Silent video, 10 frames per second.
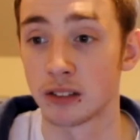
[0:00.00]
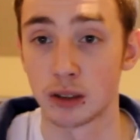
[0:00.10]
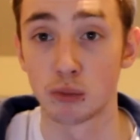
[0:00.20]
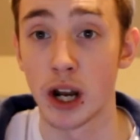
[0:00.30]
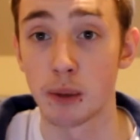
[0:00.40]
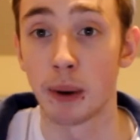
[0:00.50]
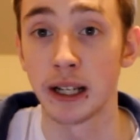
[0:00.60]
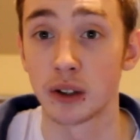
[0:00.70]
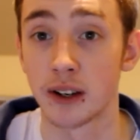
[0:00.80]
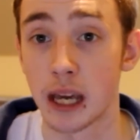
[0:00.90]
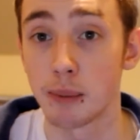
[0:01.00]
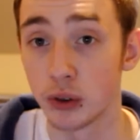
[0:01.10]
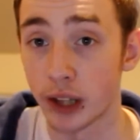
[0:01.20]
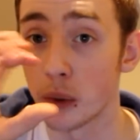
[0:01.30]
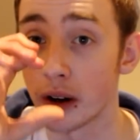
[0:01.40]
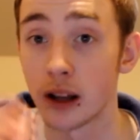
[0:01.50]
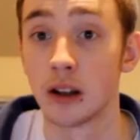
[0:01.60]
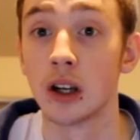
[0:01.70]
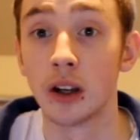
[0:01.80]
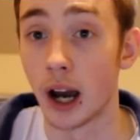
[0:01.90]
some random pints on the table and downing it,
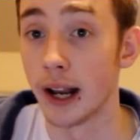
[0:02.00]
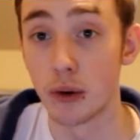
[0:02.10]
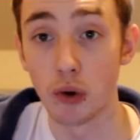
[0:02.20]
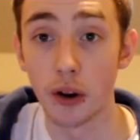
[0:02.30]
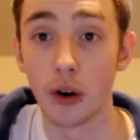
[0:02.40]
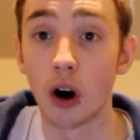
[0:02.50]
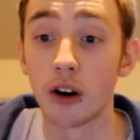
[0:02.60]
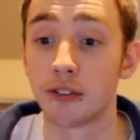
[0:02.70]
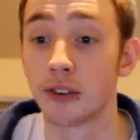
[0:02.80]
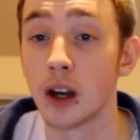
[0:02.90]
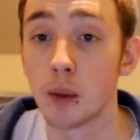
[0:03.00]
and then running off.